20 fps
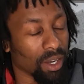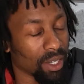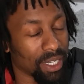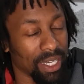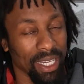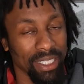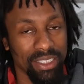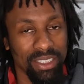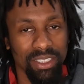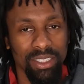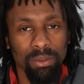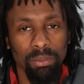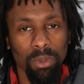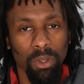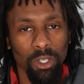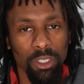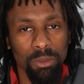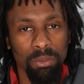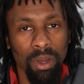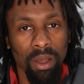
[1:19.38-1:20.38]
catching some
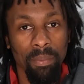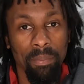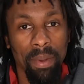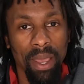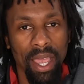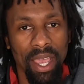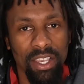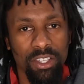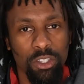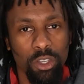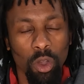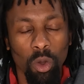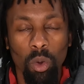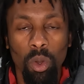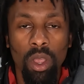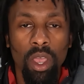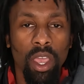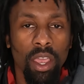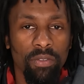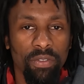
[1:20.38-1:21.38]
largemouth bass. So
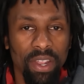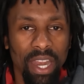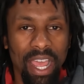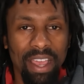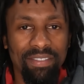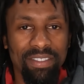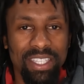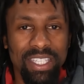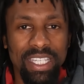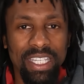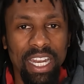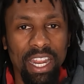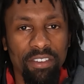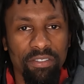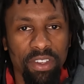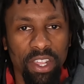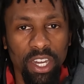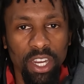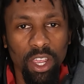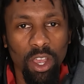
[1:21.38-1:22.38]
if you haven't seen that
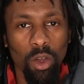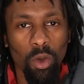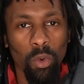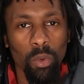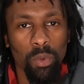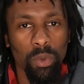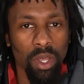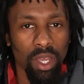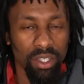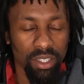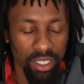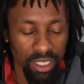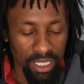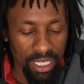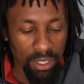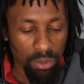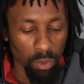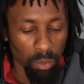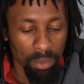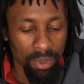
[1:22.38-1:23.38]
video, the
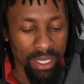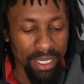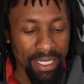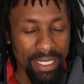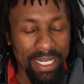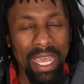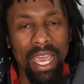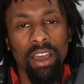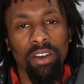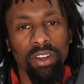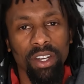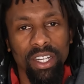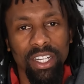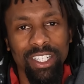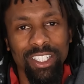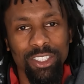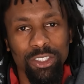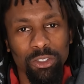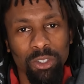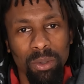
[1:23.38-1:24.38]
link will be down in
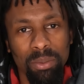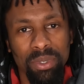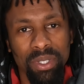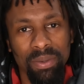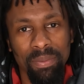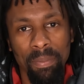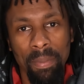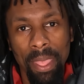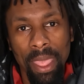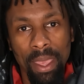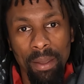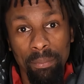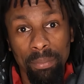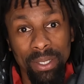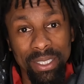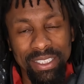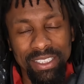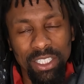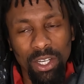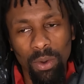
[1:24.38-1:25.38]
the description.
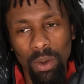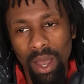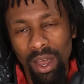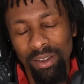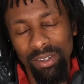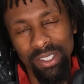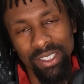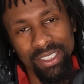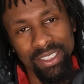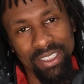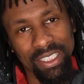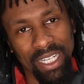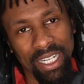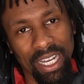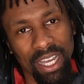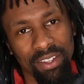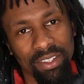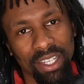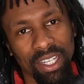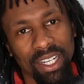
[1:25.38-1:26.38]
Please go out and check
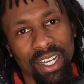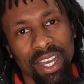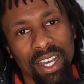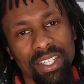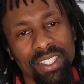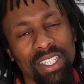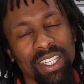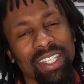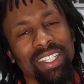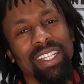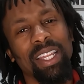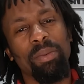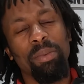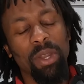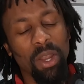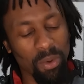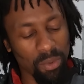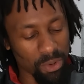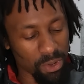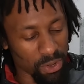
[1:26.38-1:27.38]
out that content. Let me
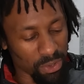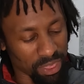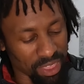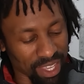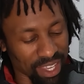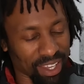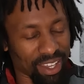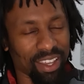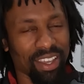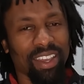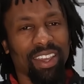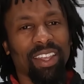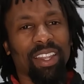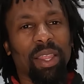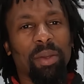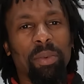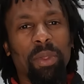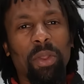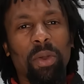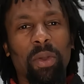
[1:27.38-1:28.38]
know what you think.
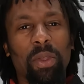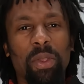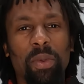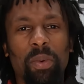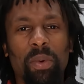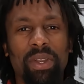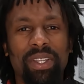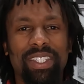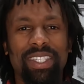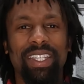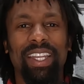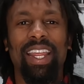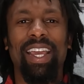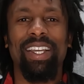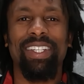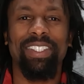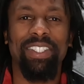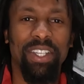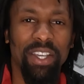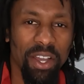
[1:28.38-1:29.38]
Let me know what you want to see
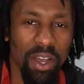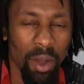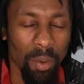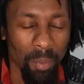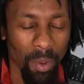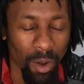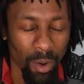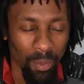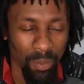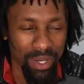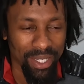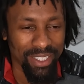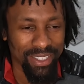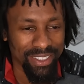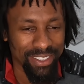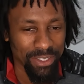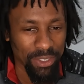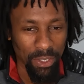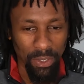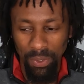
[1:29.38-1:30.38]
next. I'm
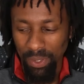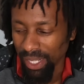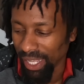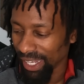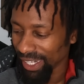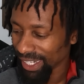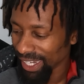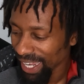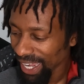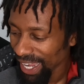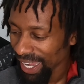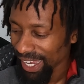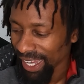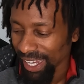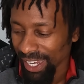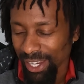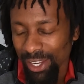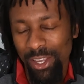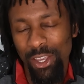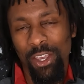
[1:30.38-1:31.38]
always, like,
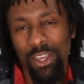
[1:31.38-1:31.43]
hey,